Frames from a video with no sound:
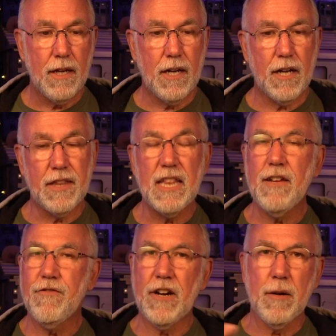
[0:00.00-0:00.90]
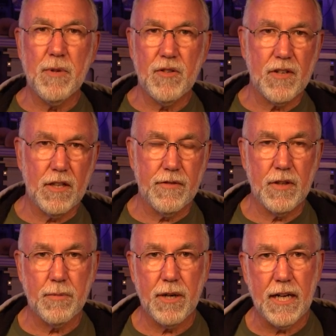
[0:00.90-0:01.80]
they leave pheromones all over
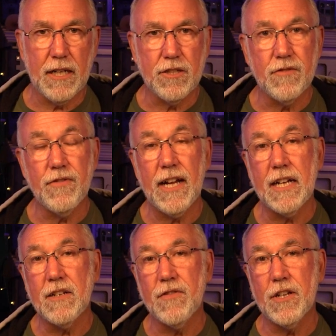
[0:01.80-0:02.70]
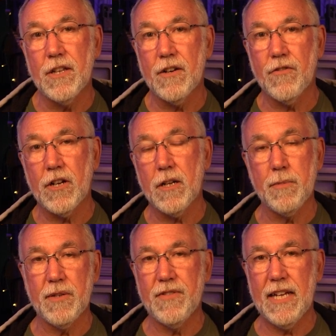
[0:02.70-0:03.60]
the branch. In fact, if they're there for a
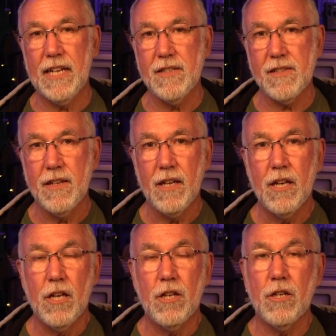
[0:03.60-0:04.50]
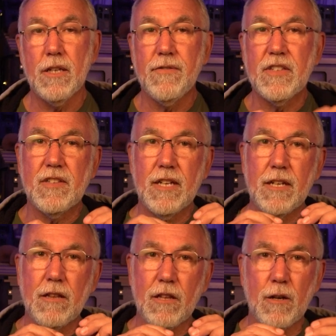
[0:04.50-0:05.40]
couple of days, you'll even
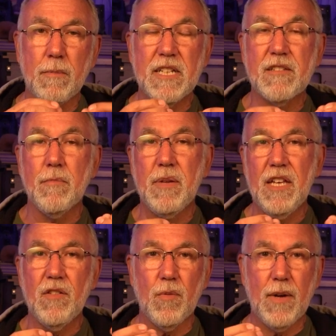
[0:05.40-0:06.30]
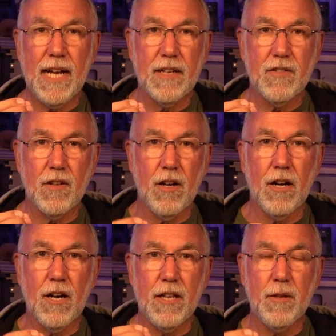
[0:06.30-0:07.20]
see little bits of beeswax
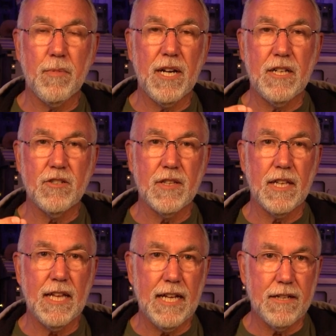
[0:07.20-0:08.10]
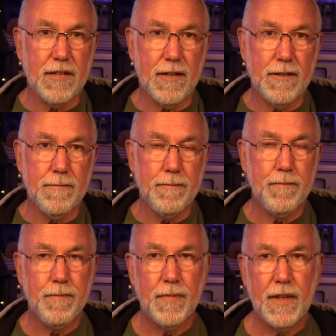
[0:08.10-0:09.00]
on the branch that they landed on.
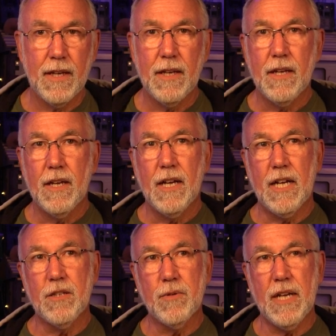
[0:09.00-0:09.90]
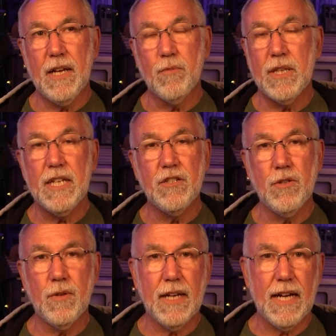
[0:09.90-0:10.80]
And when they
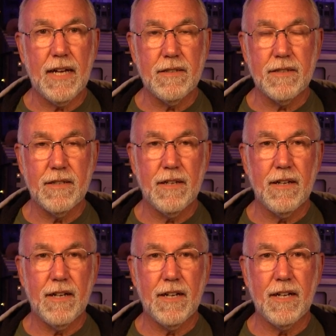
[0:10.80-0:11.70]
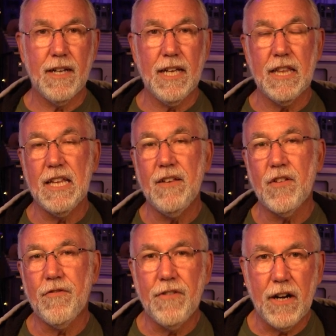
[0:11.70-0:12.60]
do that, it leaves
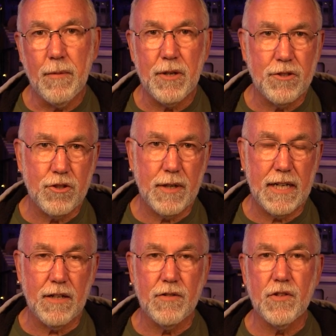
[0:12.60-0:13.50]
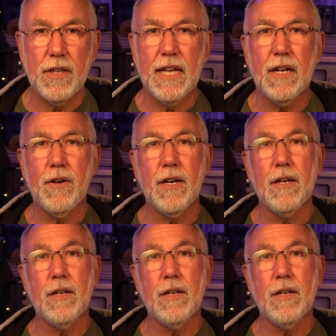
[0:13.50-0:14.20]
a pheromone trail. So now,